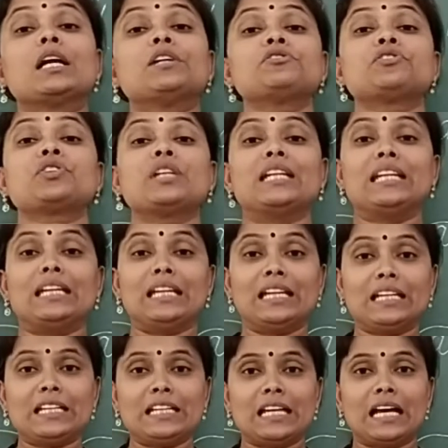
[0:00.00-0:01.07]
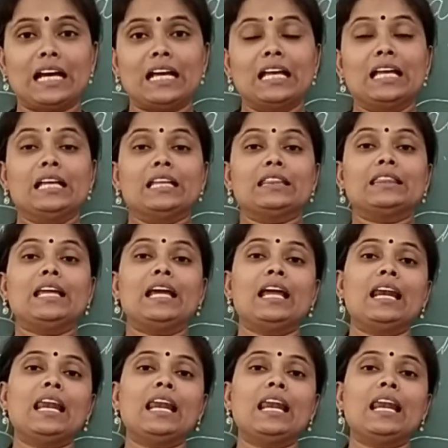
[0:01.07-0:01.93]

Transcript: country, India, they